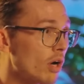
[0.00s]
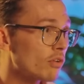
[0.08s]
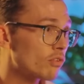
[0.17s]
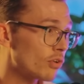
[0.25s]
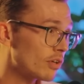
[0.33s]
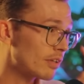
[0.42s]

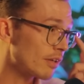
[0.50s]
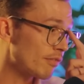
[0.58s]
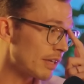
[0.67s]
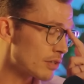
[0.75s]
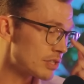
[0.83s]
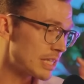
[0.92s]
alternatively,
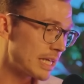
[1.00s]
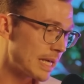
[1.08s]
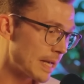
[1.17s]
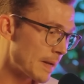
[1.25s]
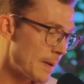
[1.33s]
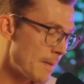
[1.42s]
you're
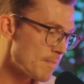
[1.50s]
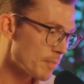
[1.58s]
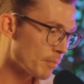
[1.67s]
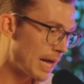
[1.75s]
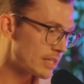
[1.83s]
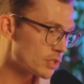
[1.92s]
seeing
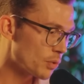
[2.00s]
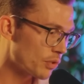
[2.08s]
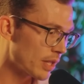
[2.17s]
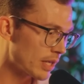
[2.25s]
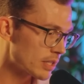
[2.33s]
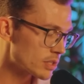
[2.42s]
brands do
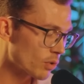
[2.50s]
things,